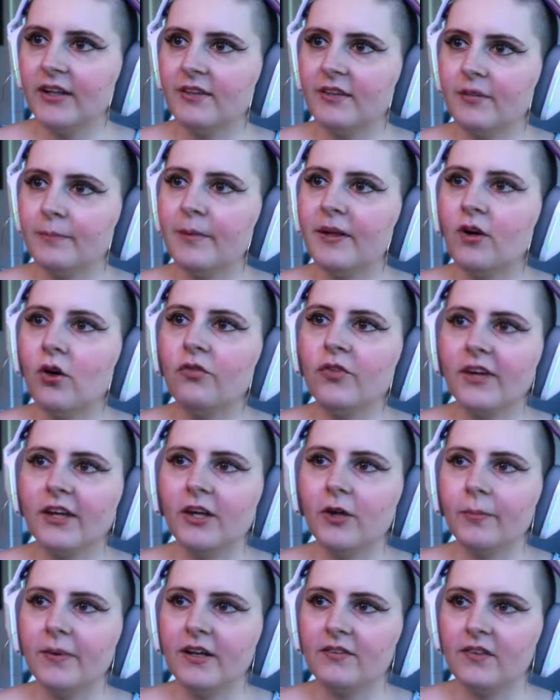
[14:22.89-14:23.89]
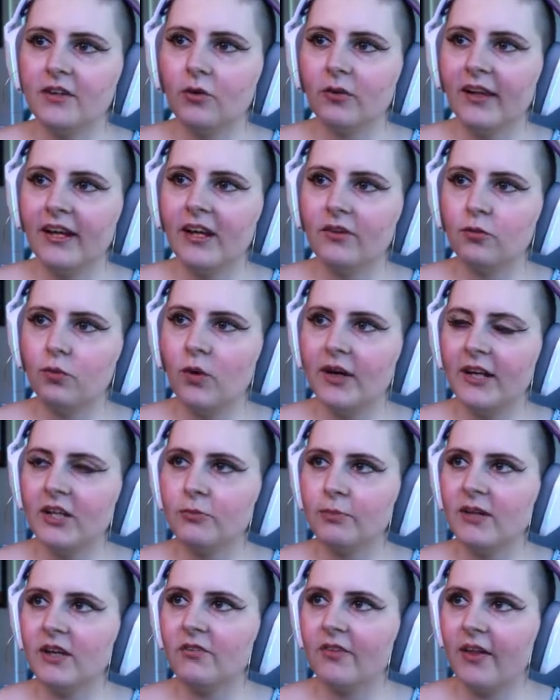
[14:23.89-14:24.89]
It's a bit overkill because it only has 1
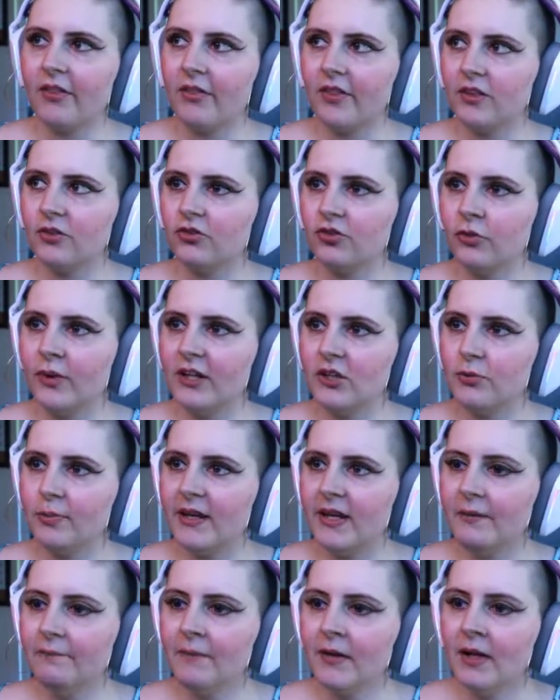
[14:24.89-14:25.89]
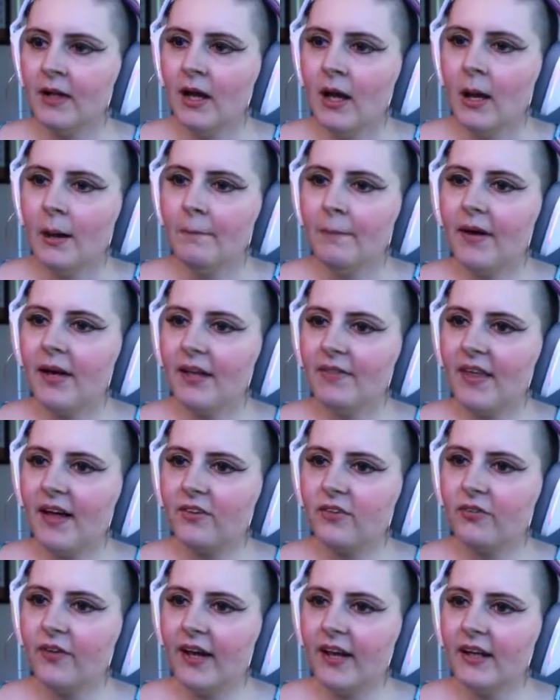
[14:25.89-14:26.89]
HP rather than 2 HP, but that's
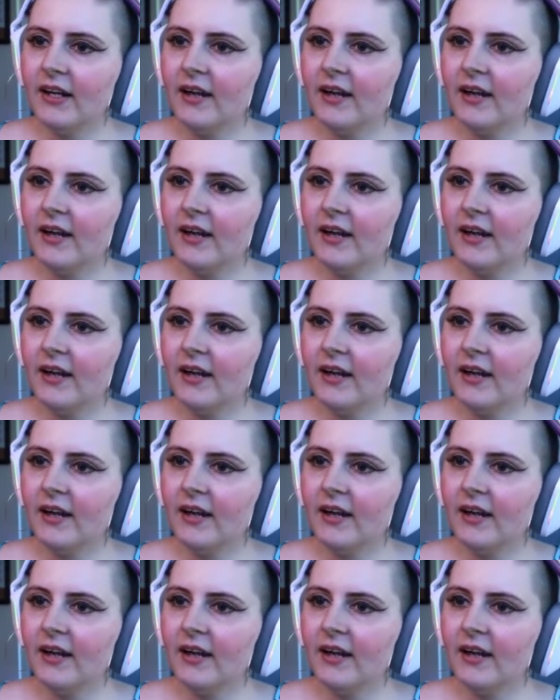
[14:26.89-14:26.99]
fine.